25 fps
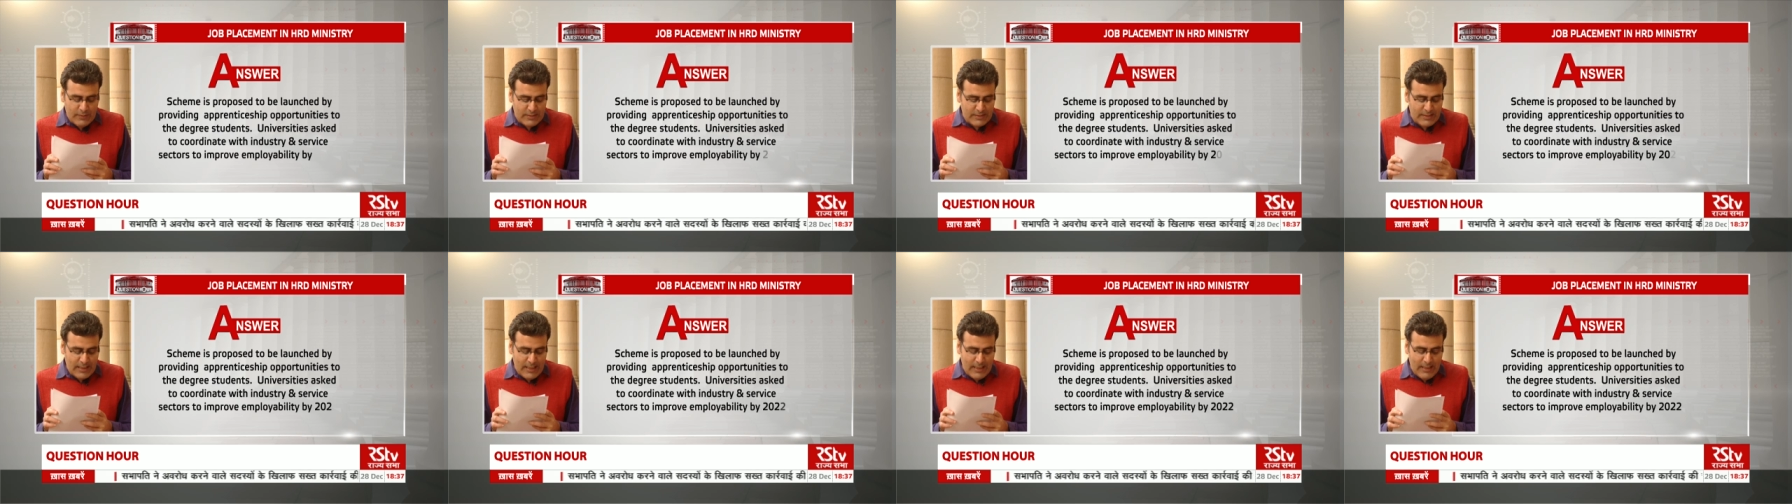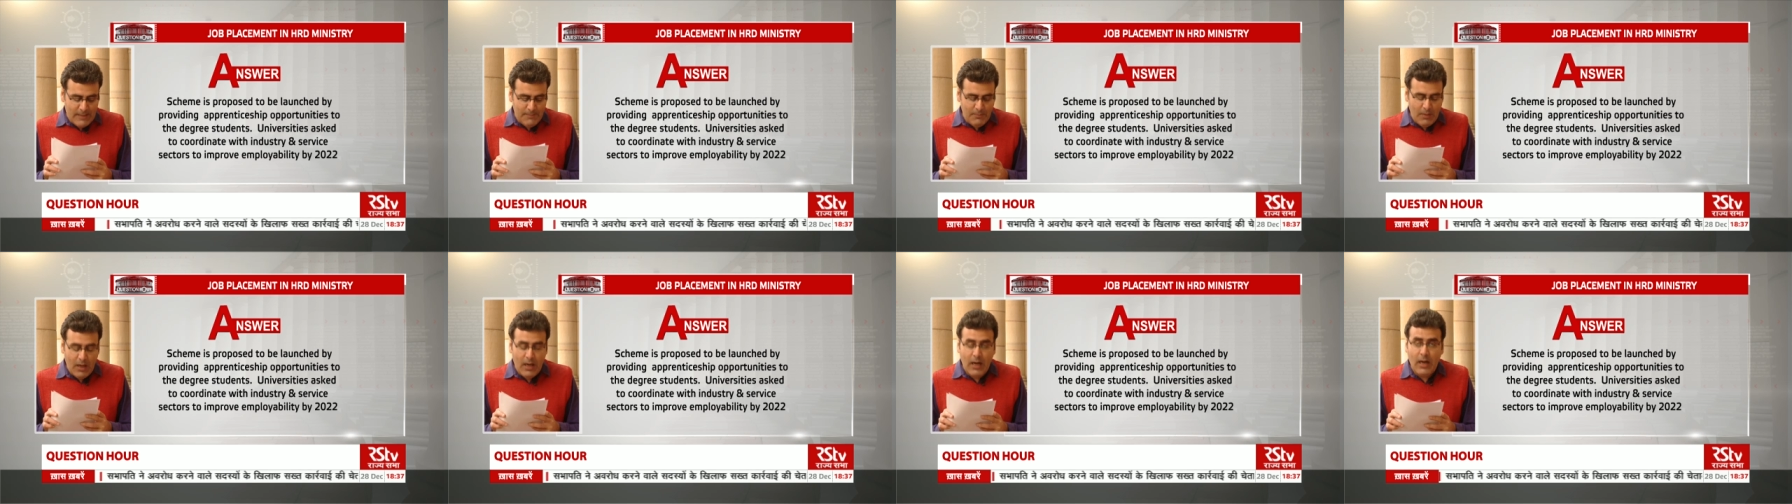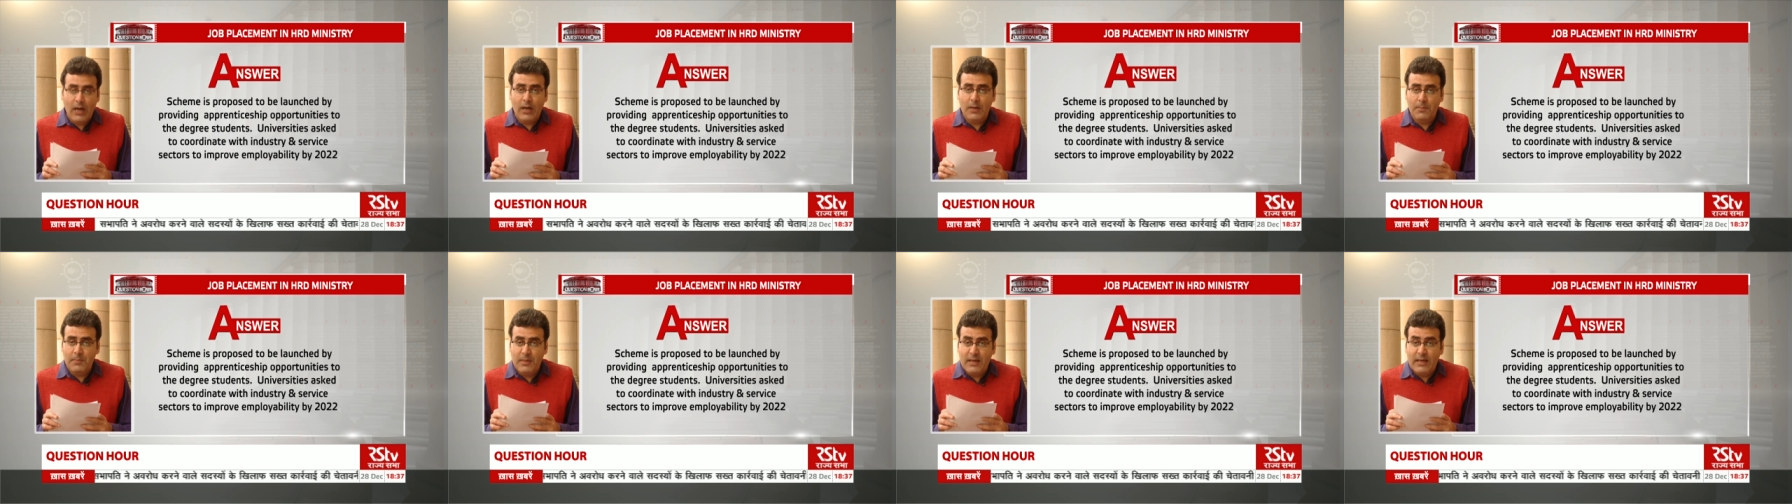the scheme
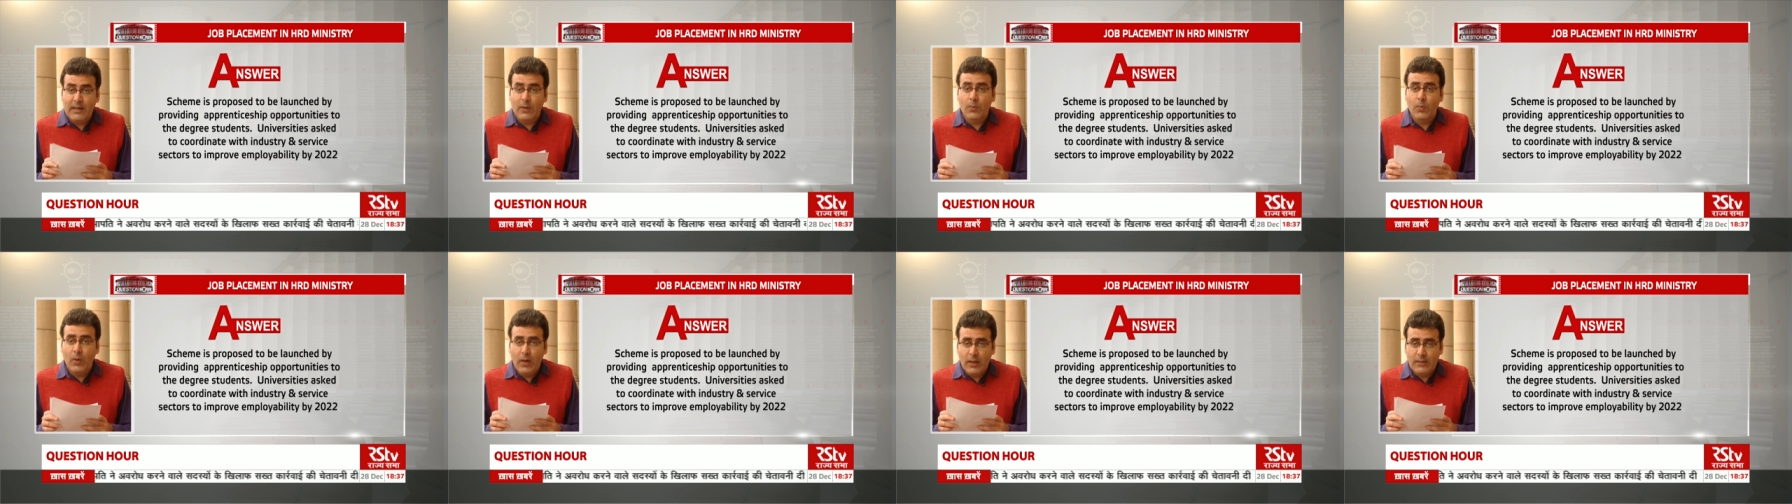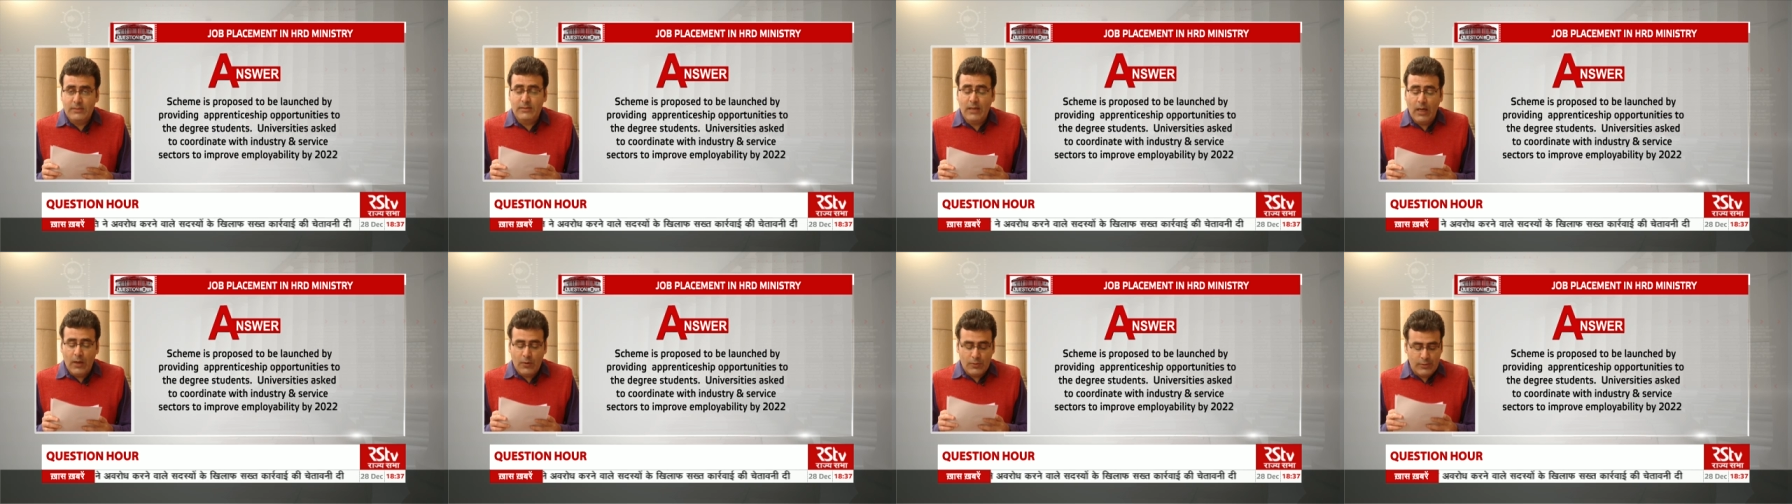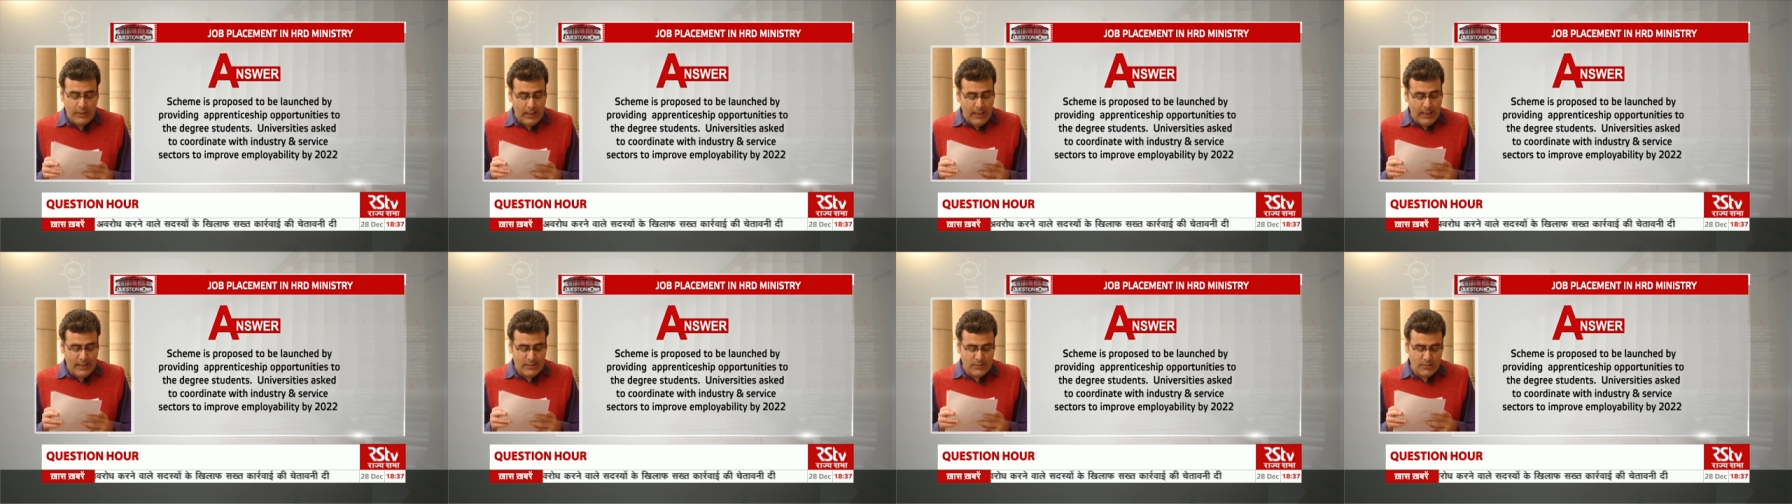are being worked
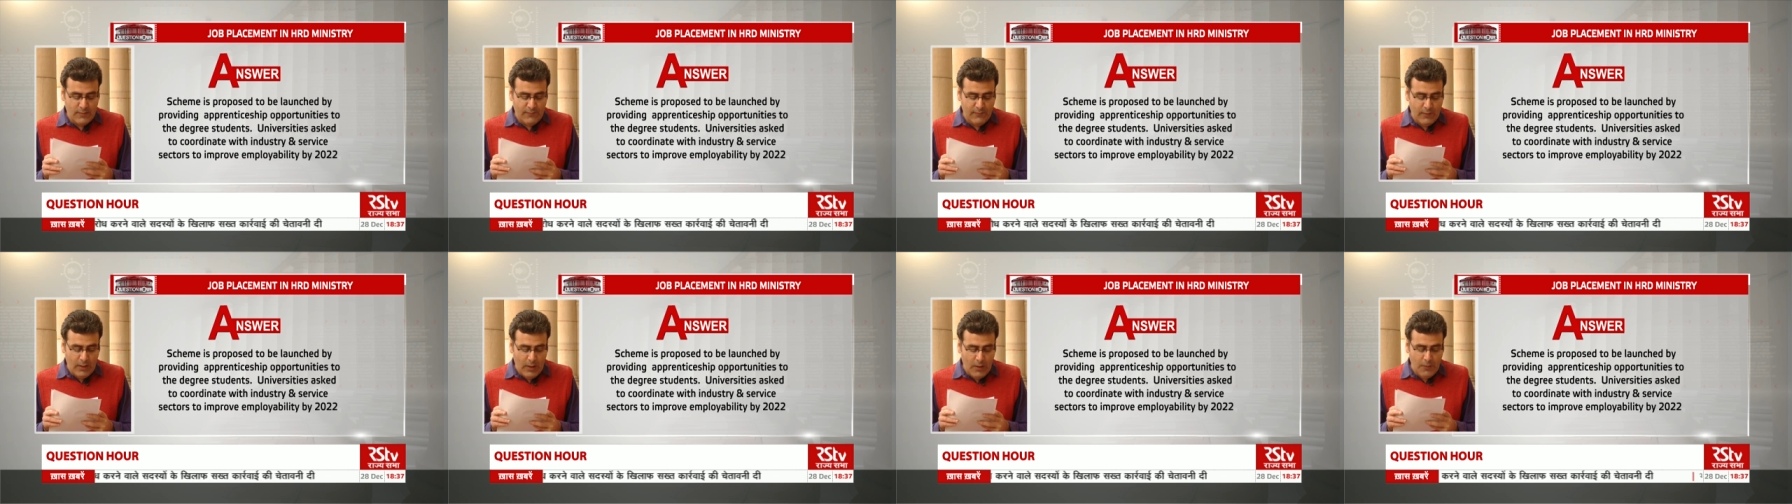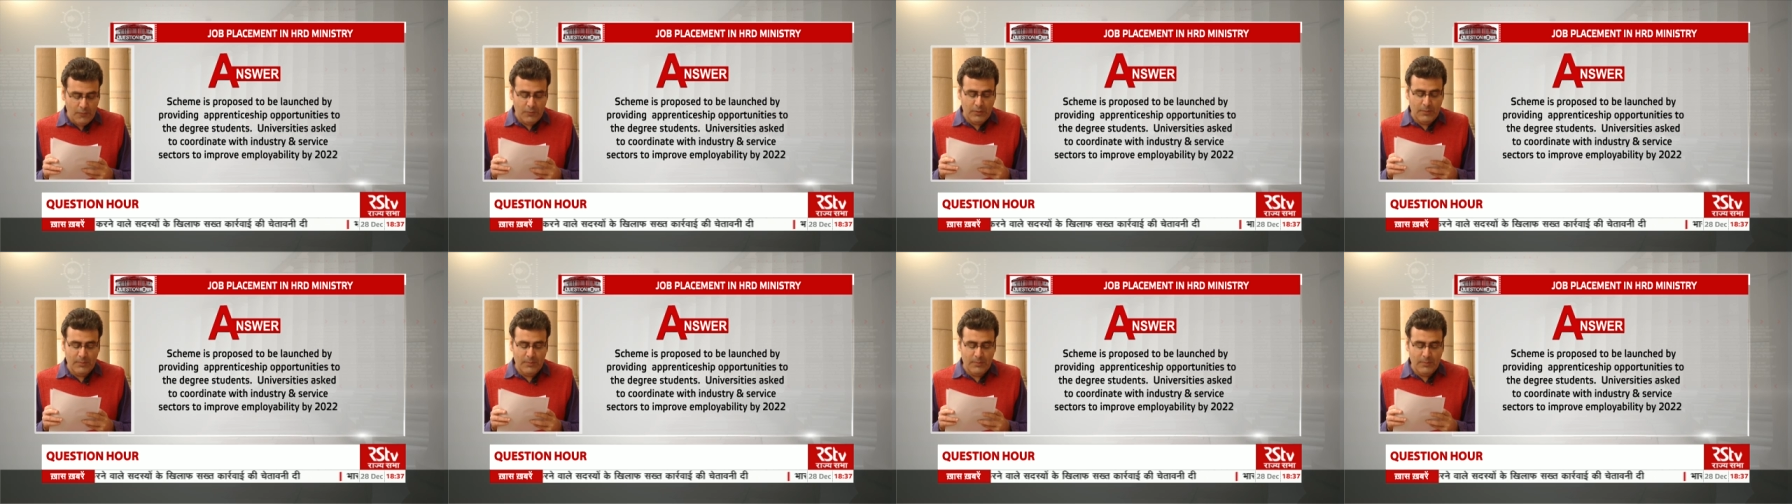out as of now.